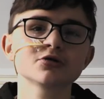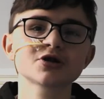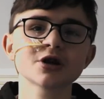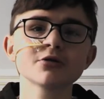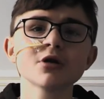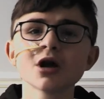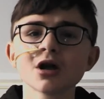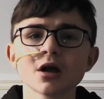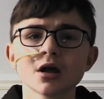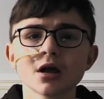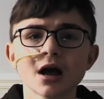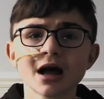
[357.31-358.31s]
So
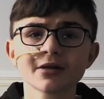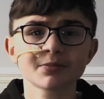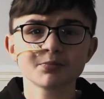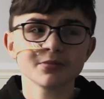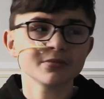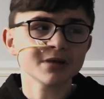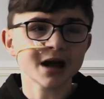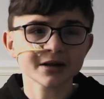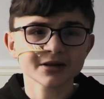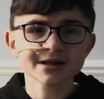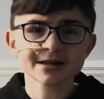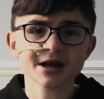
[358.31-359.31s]
at at
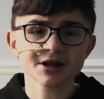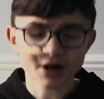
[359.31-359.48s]
this age,